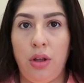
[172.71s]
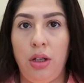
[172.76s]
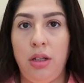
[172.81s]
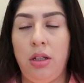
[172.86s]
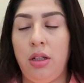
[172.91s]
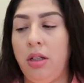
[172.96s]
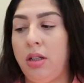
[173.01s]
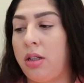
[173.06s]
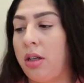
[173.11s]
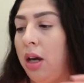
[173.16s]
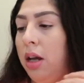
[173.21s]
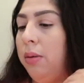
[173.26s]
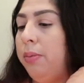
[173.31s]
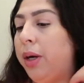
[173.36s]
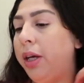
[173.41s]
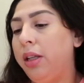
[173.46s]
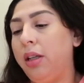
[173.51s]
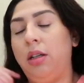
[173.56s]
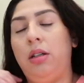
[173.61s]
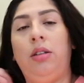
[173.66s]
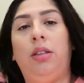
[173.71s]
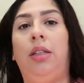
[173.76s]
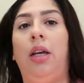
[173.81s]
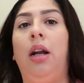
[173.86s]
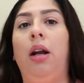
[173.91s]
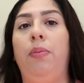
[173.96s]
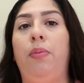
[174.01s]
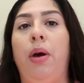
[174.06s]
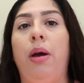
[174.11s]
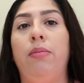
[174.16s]
this is kind of my little
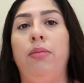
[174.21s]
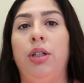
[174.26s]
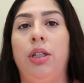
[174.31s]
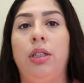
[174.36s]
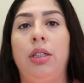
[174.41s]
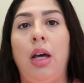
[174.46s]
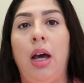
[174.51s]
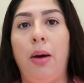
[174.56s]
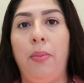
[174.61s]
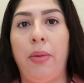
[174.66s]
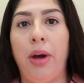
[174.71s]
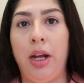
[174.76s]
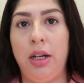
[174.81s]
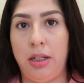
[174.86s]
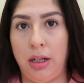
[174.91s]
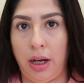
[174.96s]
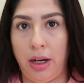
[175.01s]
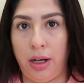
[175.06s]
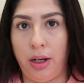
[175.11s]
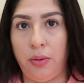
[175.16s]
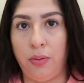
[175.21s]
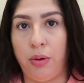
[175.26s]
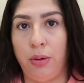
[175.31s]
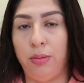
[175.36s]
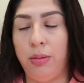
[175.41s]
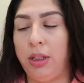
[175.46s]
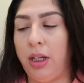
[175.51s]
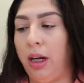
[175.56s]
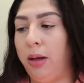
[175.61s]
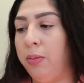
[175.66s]
setup. I'm just at my dining
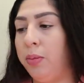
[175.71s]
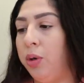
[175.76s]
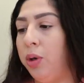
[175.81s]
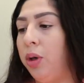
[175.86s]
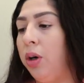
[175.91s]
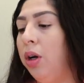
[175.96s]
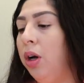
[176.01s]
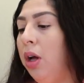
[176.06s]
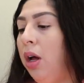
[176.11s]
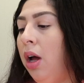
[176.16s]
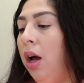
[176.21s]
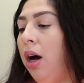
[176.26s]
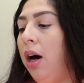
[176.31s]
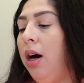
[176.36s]
room table.